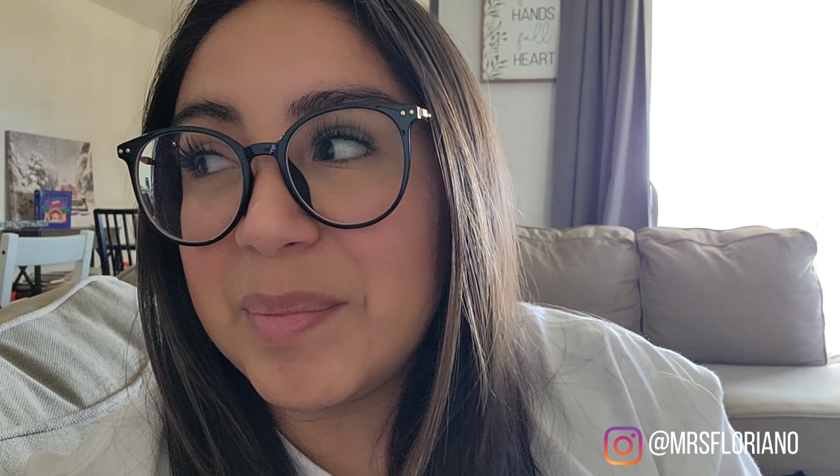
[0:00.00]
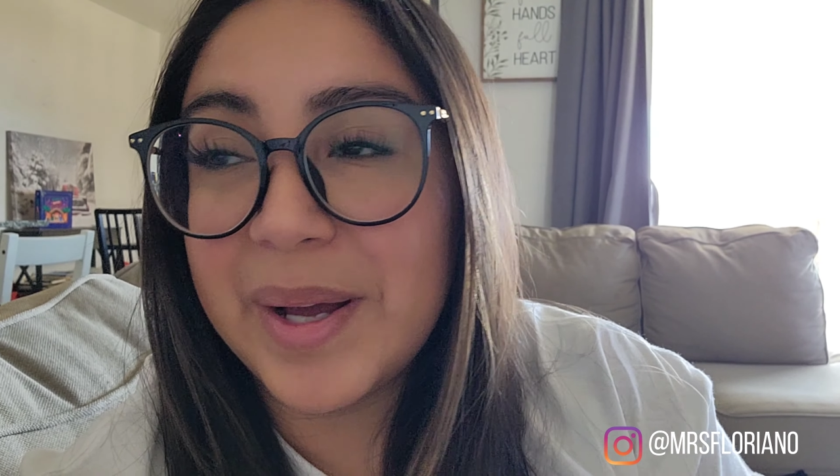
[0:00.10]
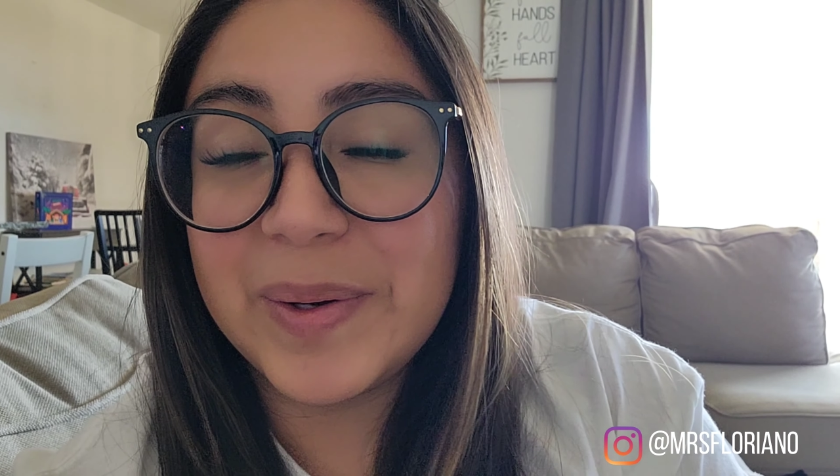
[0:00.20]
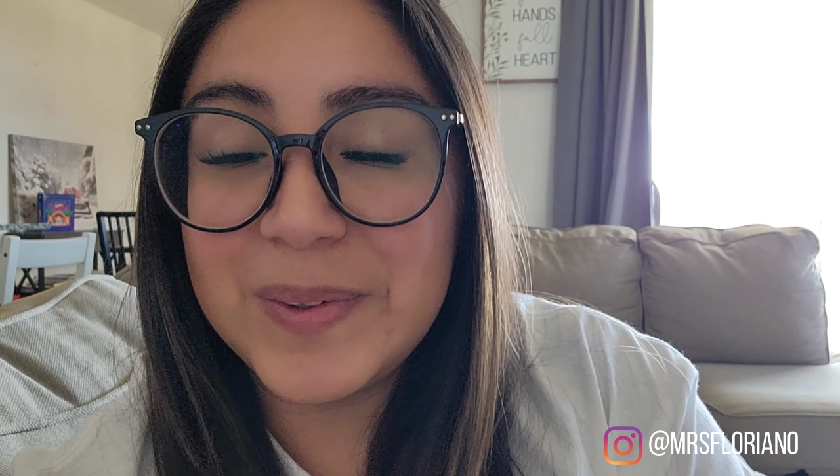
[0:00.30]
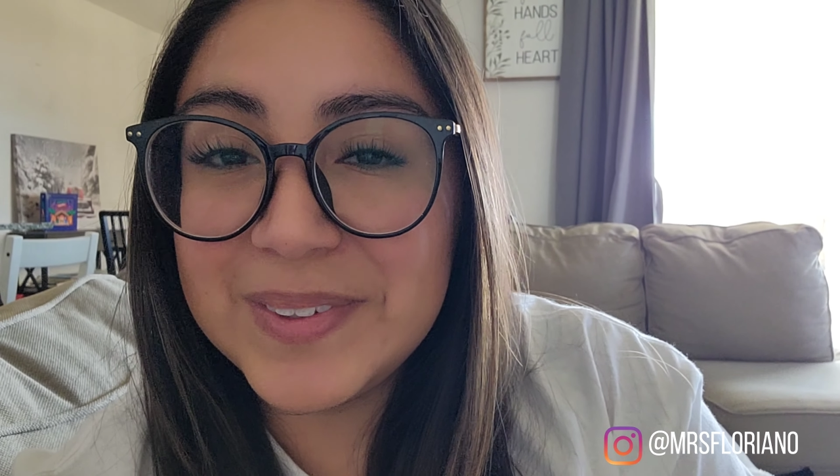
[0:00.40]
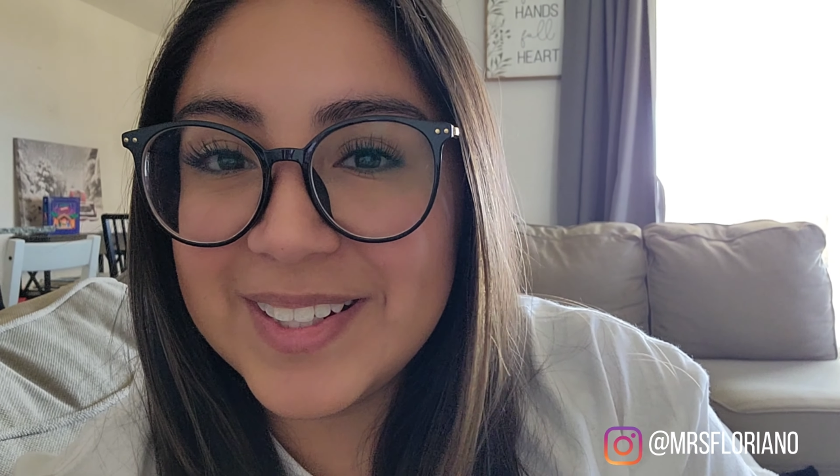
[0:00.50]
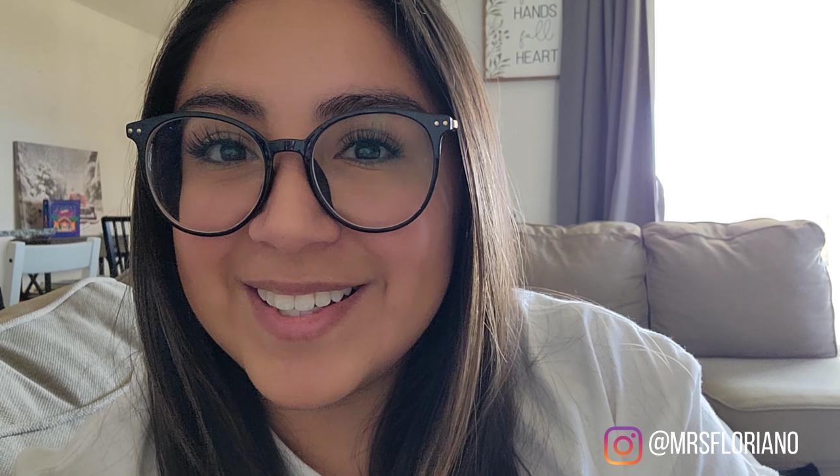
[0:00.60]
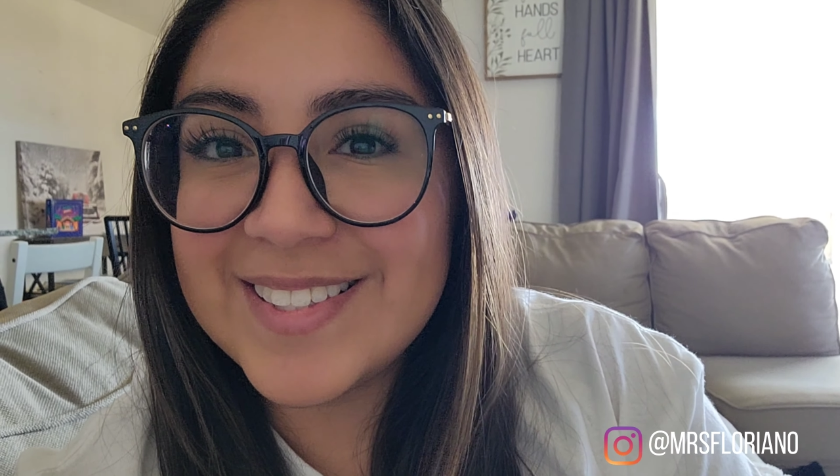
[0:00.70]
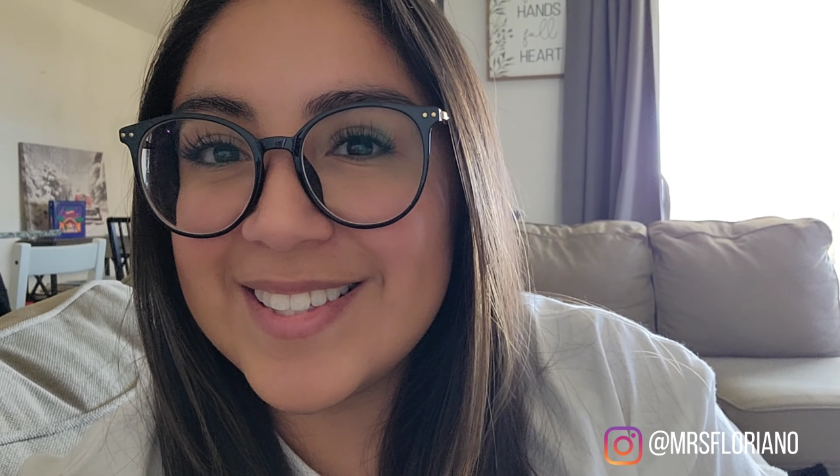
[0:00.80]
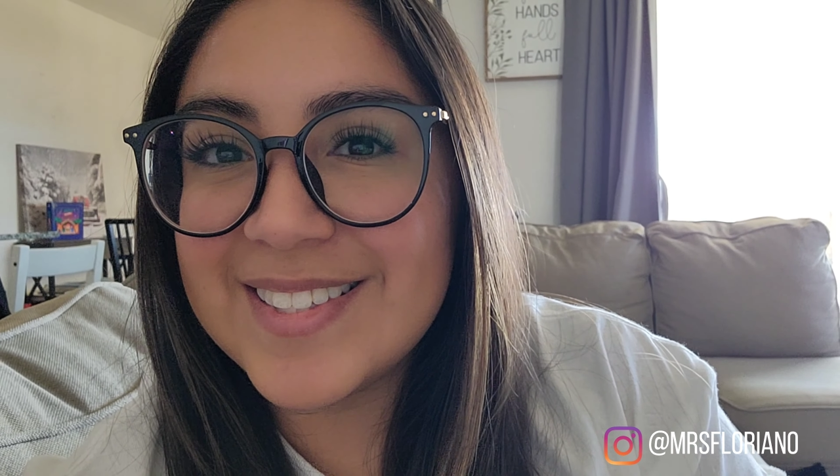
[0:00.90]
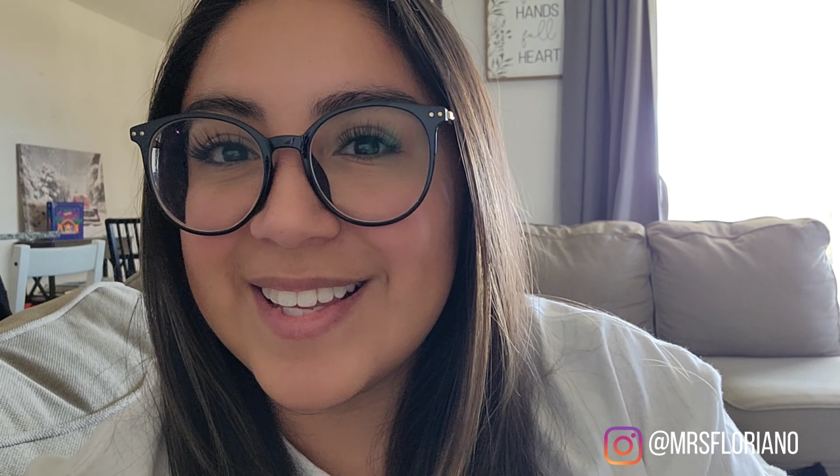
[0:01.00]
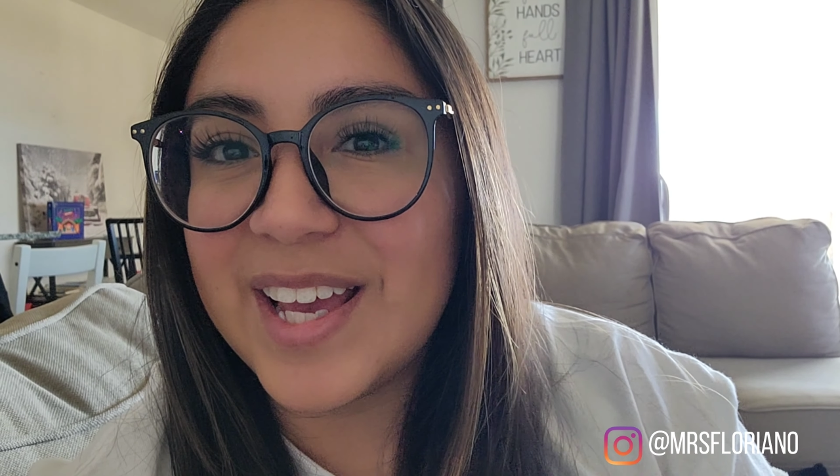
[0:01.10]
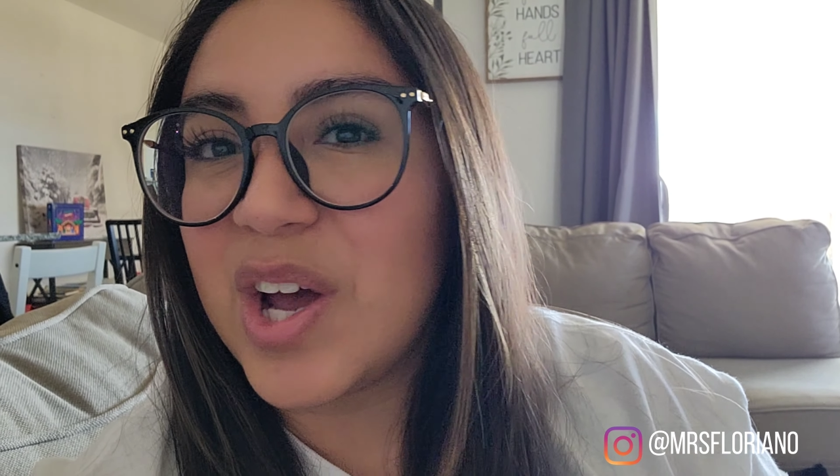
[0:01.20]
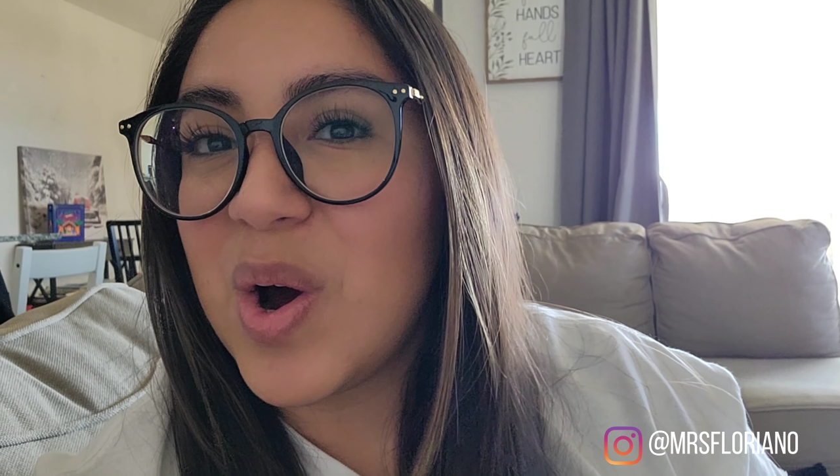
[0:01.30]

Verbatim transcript: my oldest is like,